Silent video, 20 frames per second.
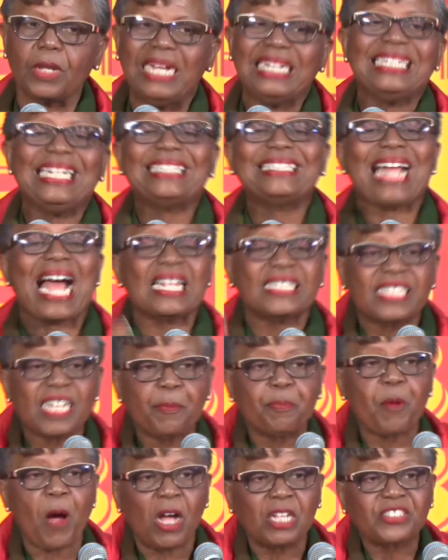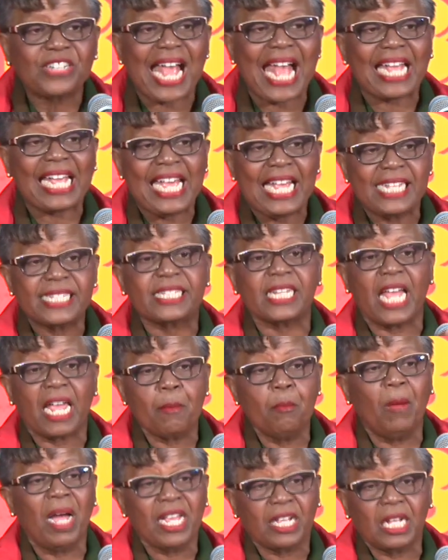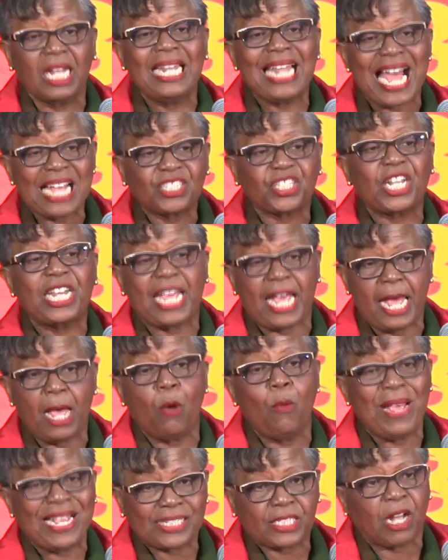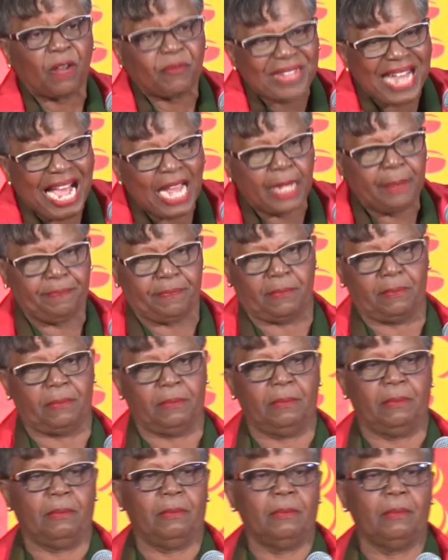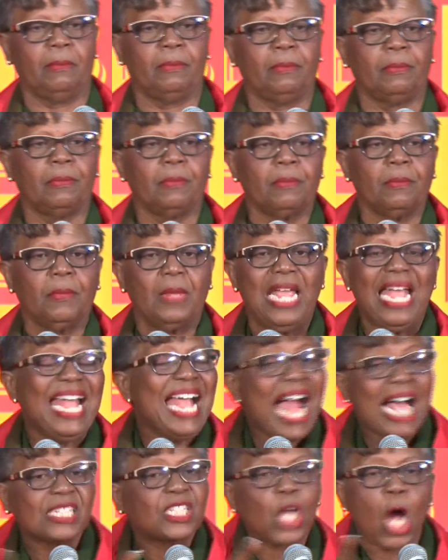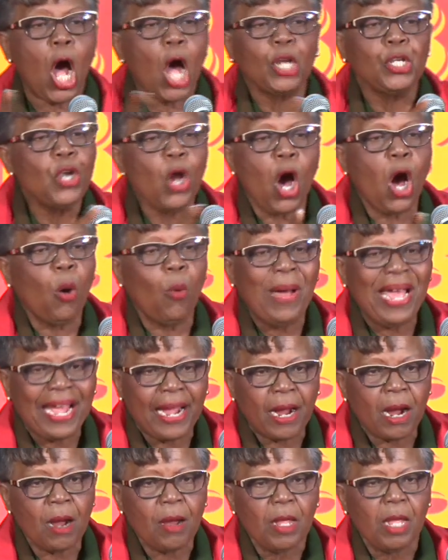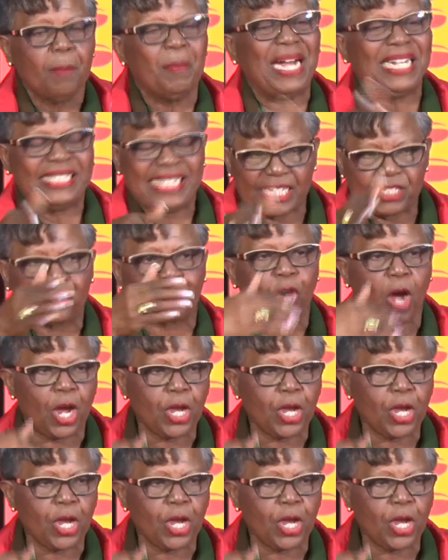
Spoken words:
The Tassie project is like Michael Lashley, a waste of time. It has gone nowhere but destroy